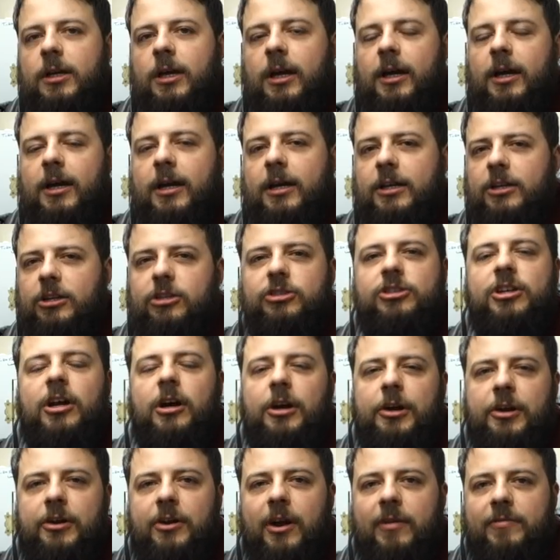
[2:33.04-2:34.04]
your
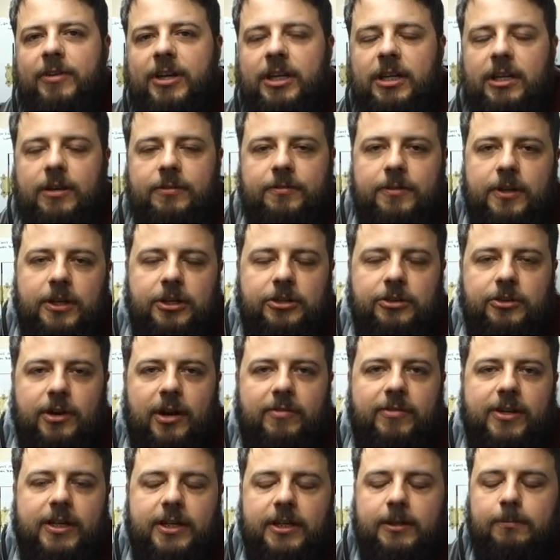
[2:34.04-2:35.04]
starting gravity, your finished
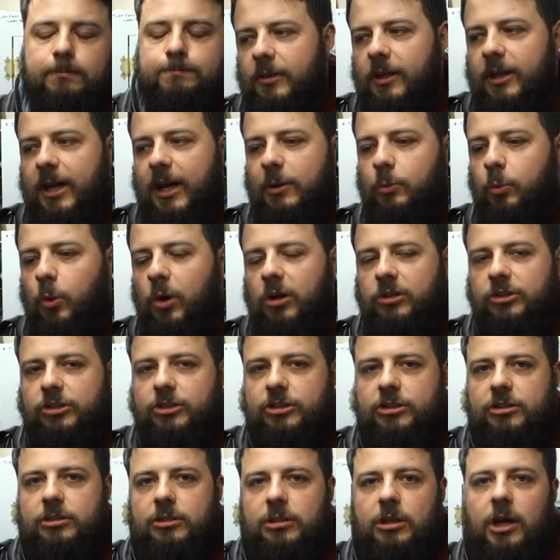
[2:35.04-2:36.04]
gravity, and
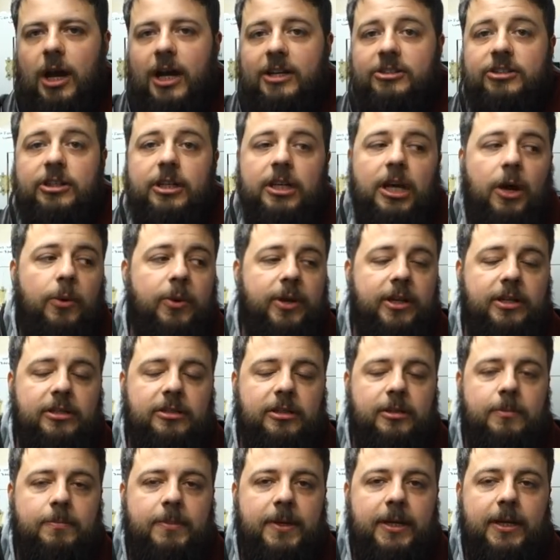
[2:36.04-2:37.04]
what's actually going
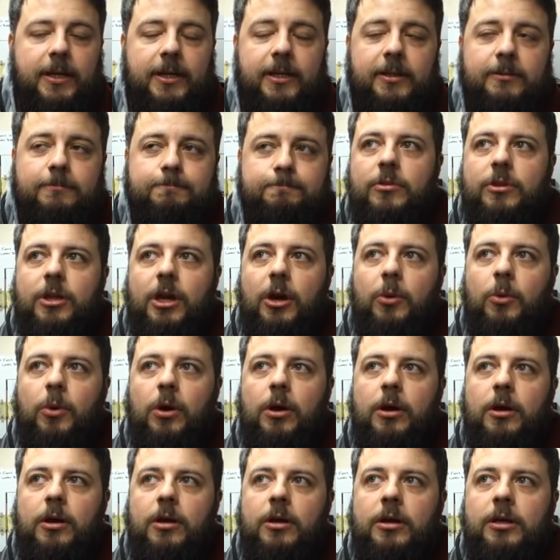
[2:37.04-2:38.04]
into the beer, there
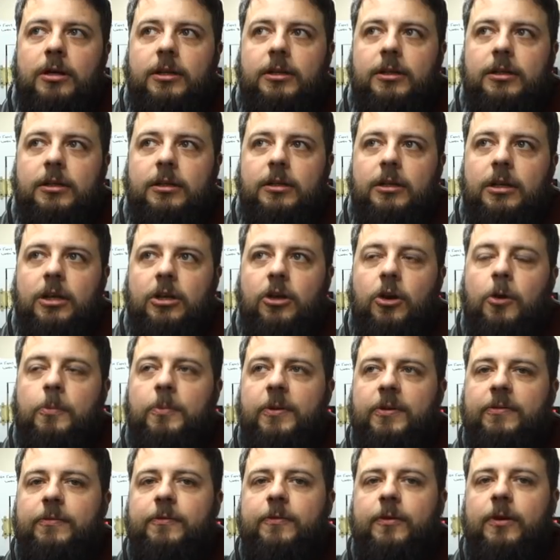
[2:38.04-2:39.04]
were a
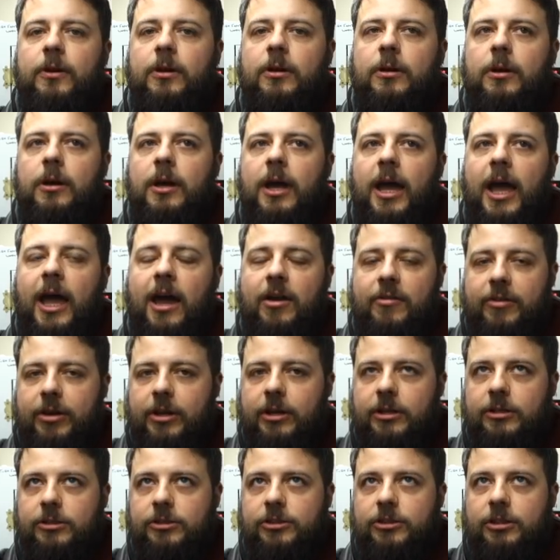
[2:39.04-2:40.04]
couple of
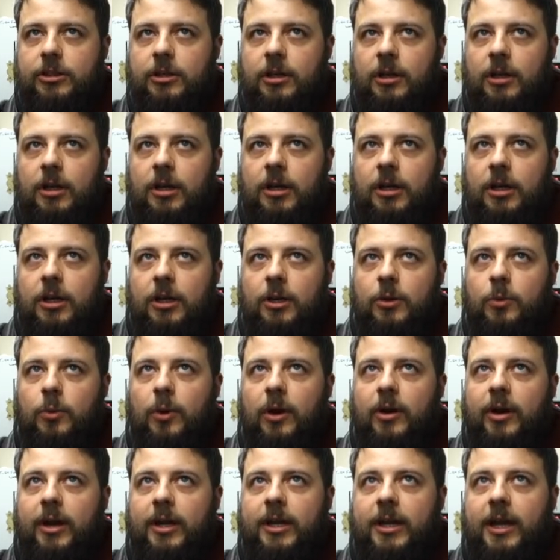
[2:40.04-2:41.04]
areas
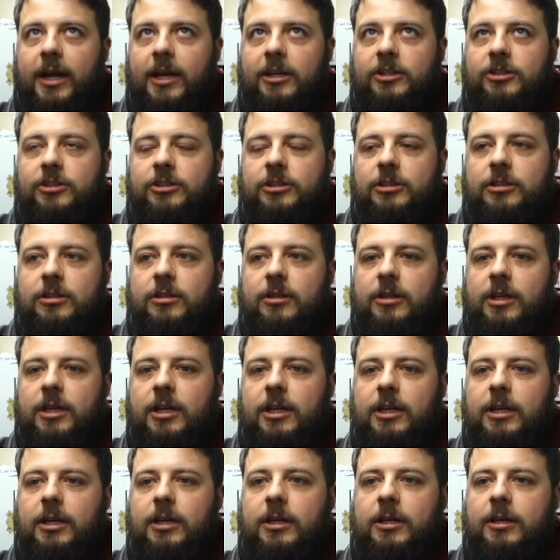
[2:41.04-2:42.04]
where I guess
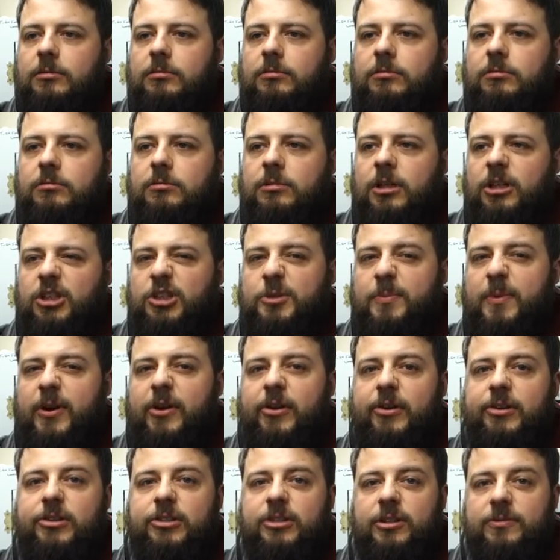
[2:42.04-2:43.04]
the
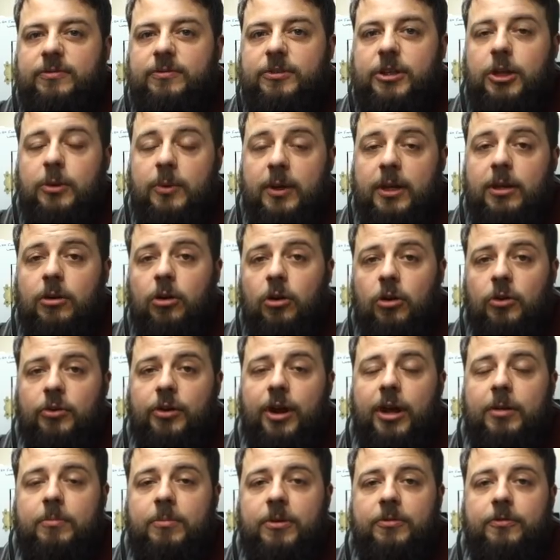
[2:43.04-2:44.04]
experience of doing all
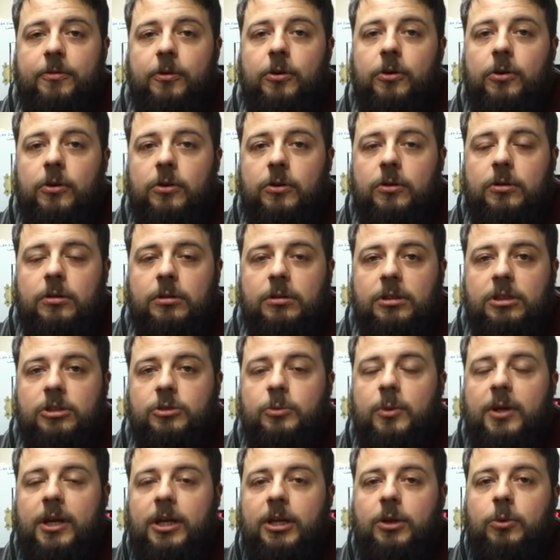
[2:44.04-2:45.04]
grain before is
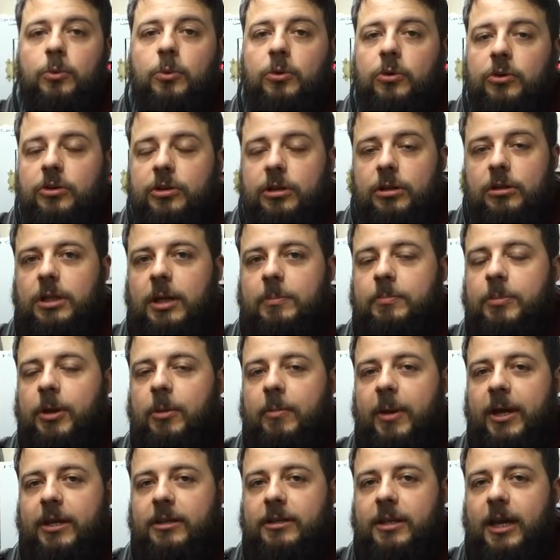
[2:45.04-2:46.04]
where you would
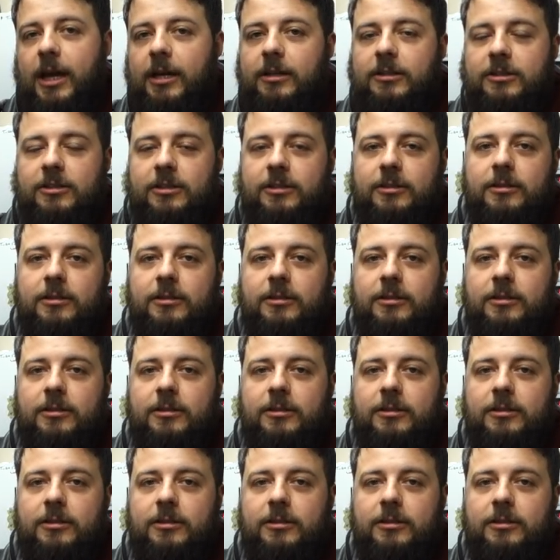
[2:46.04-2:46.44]
implement that